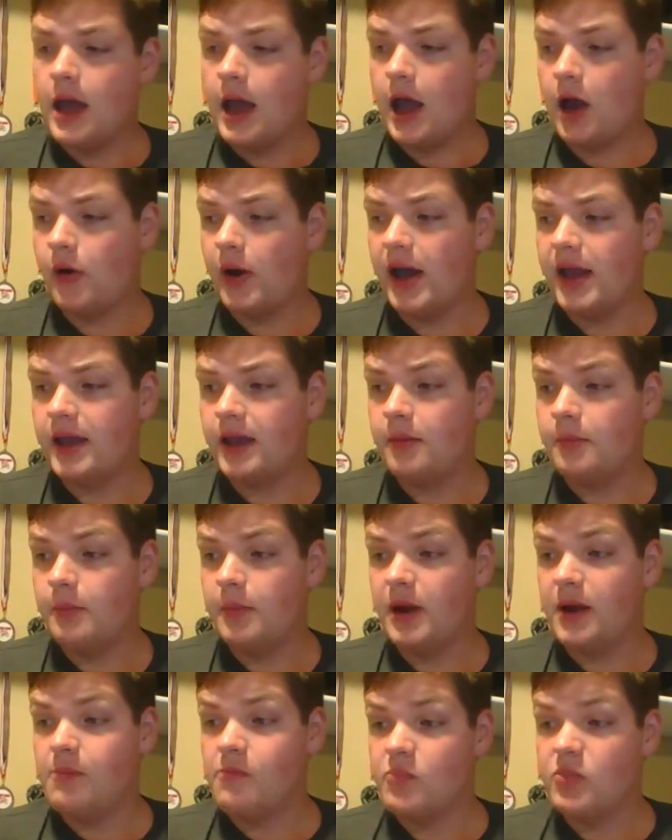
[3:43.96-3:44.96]
how I am,
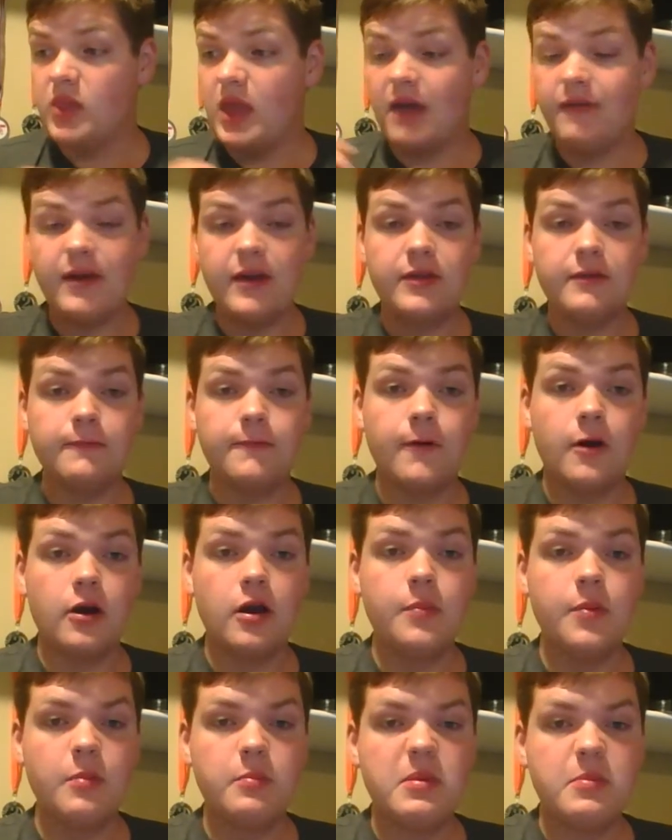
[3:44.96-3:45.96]
but I've had them fog
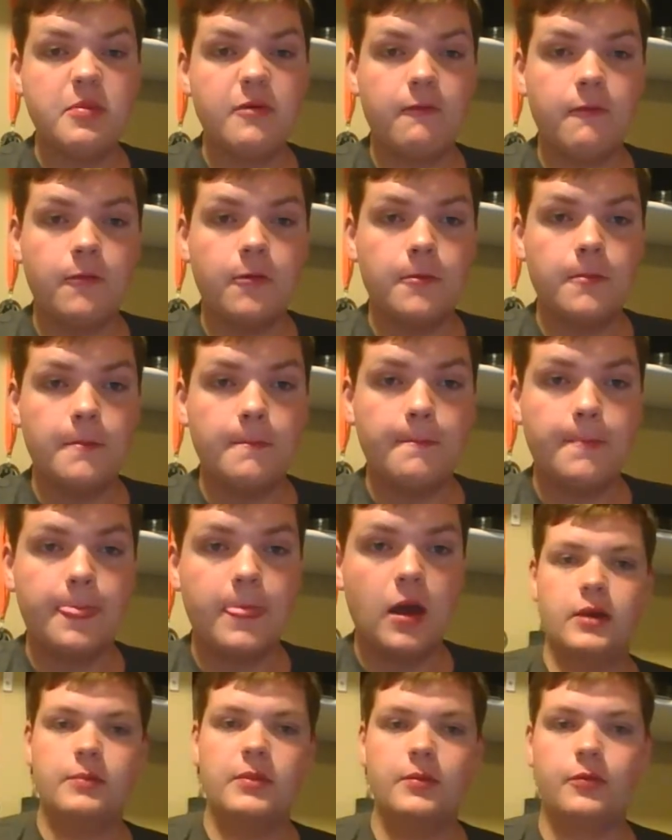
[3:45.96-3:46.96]
up on me before.
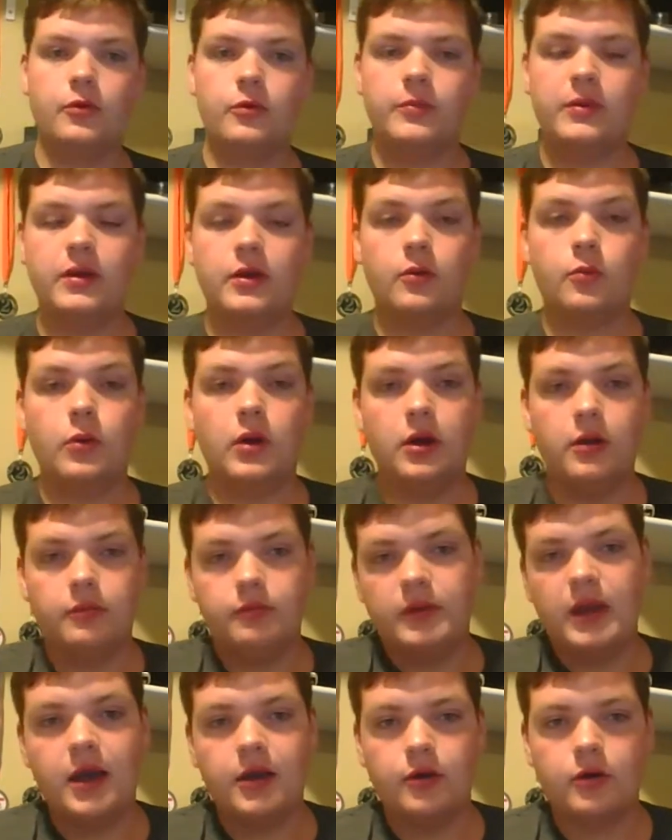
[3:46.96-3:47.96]
People will be like, well,
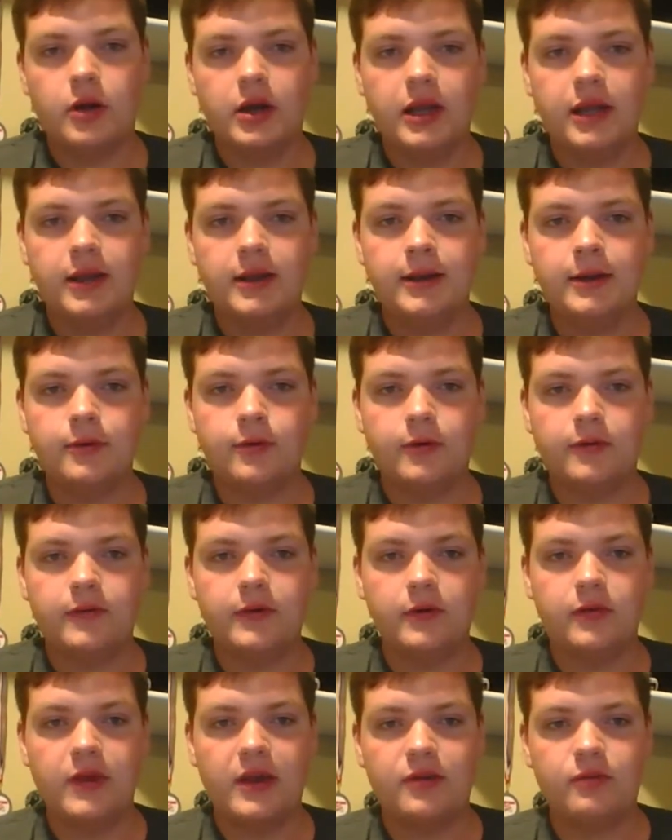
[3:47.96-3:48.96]
yeah, you're on an indoor
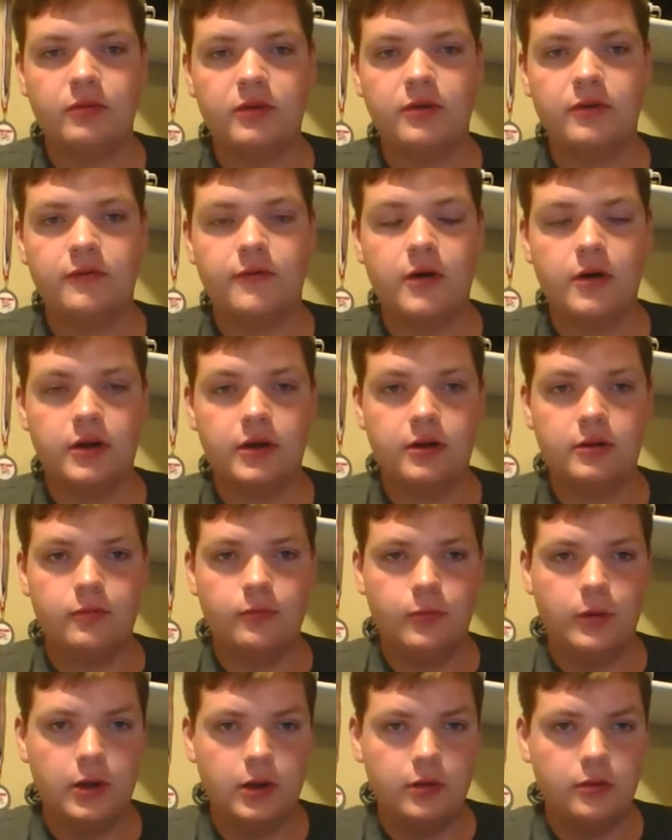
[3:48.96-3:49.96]
field. That's where they're fogging.
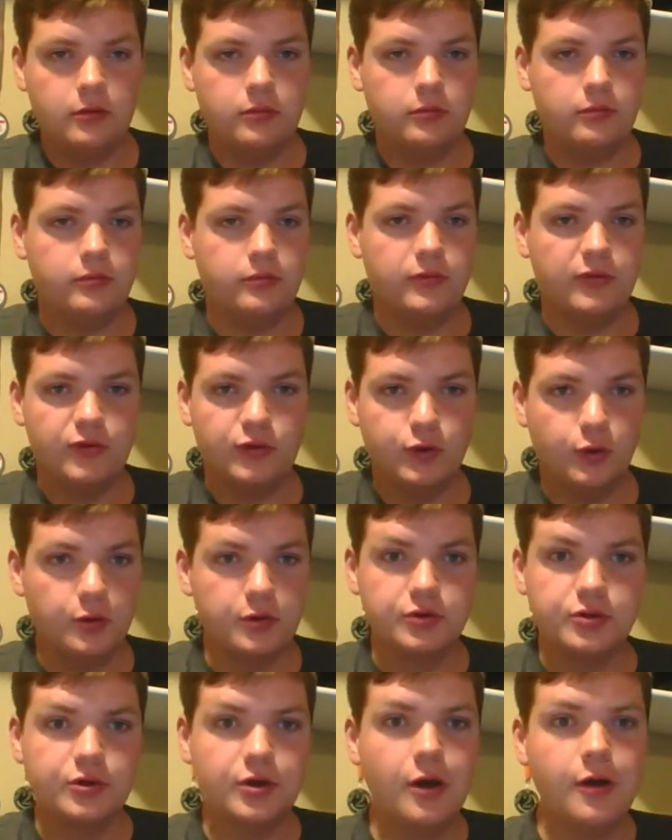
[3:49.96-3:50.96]
Well, it's
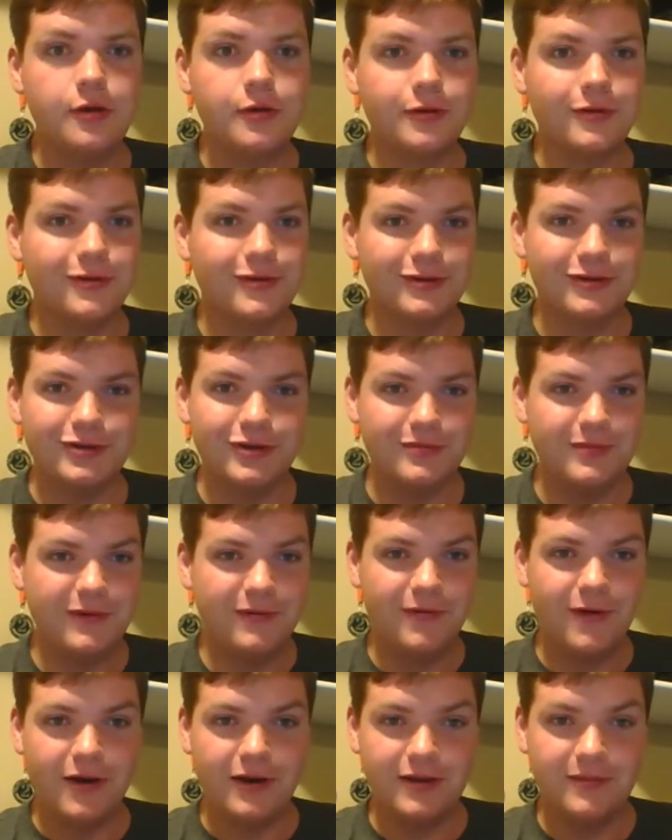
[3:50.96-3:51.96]
$200. It shouldn't be
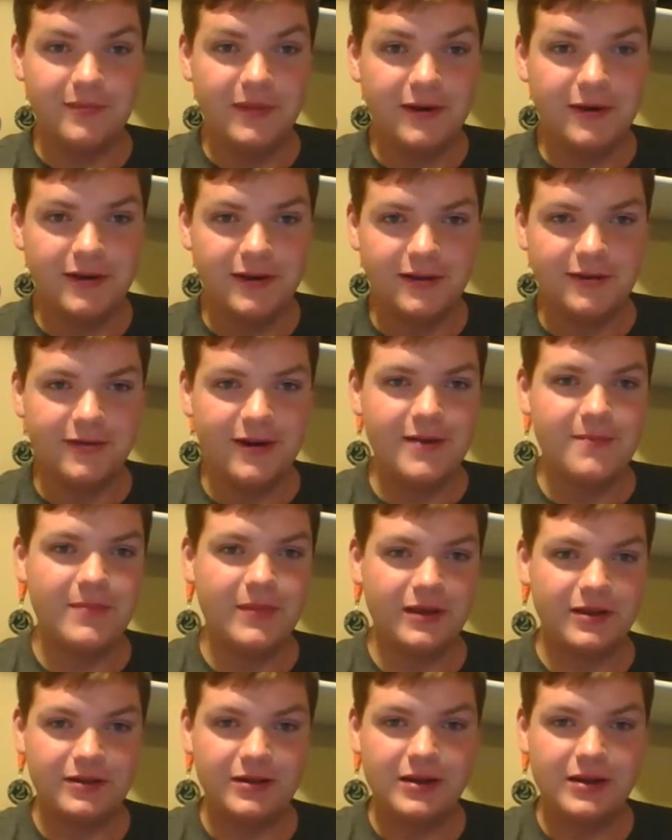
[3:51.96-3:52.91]
fogging, period, right?